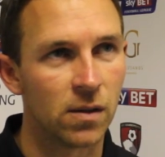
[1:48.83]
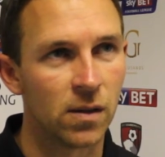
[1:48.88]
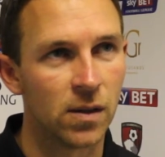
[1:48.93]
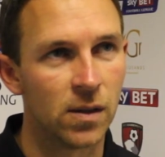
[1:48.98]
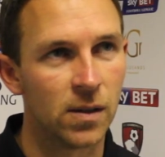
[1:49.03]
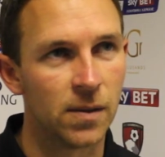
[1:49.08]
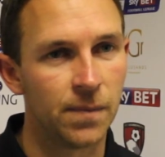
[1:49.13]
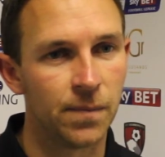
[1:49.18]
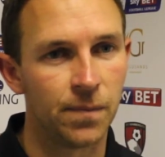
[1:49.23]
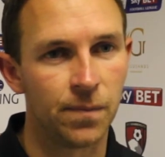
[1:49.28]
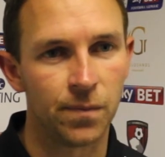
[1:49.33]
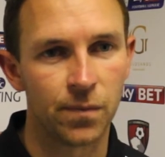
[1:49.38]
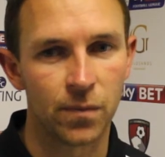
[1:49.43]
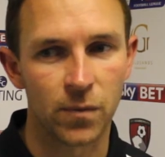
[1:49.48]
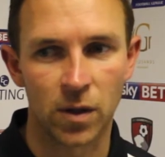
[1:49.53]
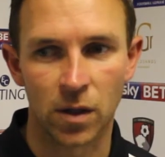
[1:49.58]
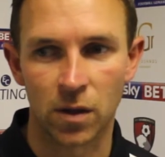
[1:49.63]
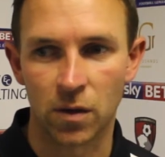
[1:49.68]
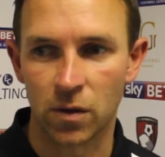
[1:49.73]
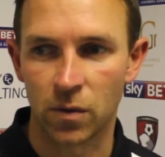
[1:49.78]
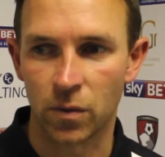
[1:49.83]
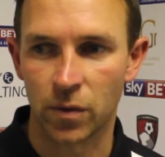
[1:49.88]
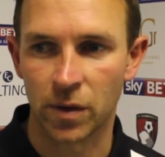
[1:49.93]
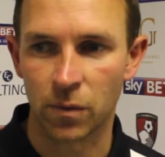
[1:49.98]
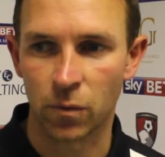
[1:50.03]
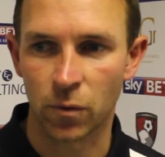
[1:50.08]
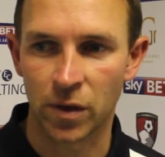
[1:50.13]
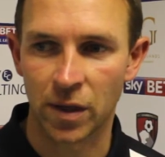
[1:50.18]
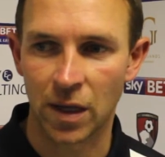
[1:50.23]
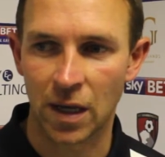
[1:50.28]
You know,
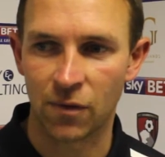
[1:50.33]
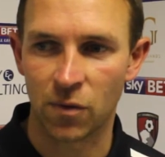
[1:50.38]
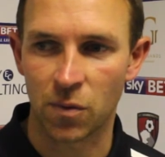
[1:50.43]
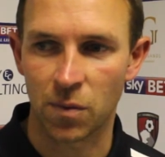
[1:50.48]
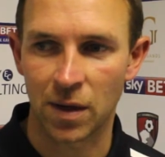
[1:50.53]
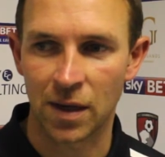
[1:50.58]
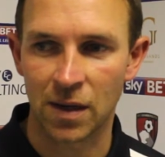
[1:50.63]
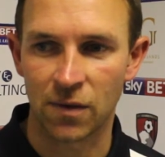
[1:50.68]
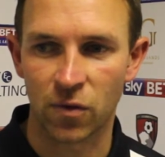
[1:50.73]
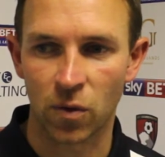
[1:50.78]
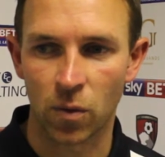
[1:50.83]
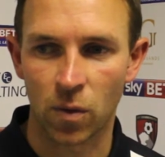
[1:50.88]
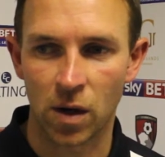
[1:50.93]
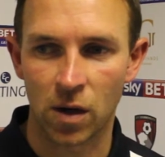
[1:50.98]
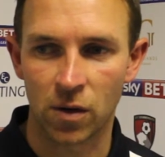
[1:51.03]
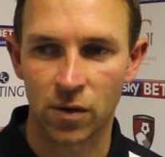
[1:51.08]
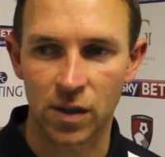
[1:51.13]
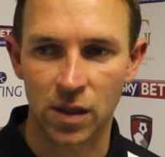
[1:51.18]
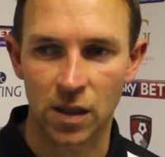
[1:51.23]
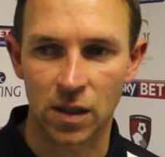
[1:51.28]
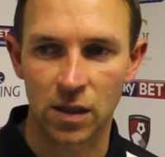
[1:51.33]
when they haven't played for a while,